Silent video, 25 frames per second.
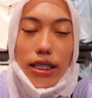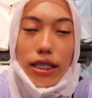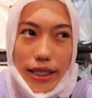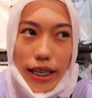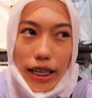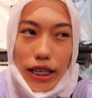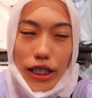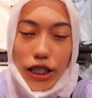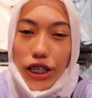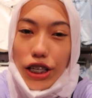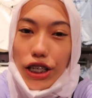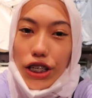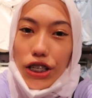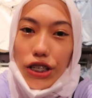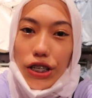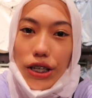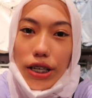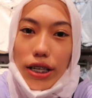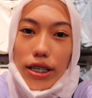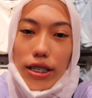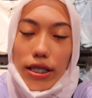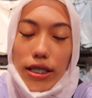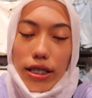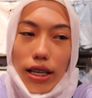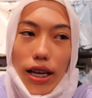sing
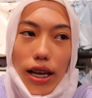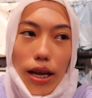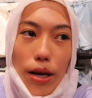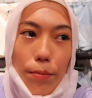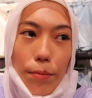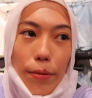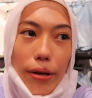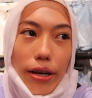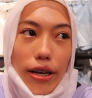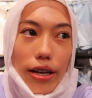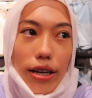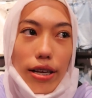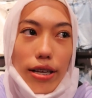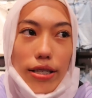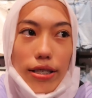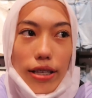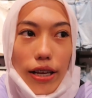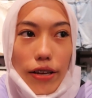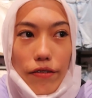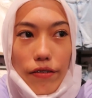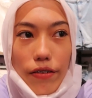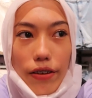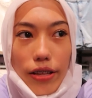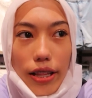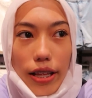t-shirts because
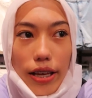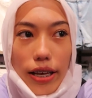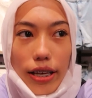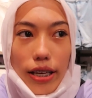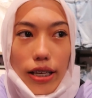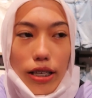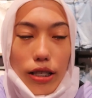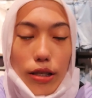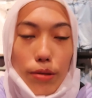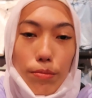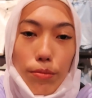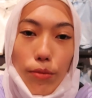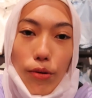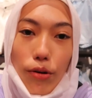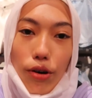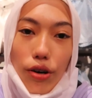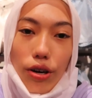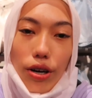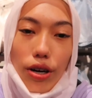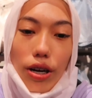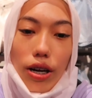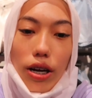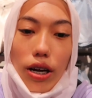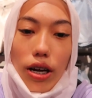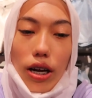I feel like it's
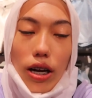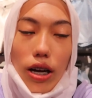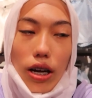more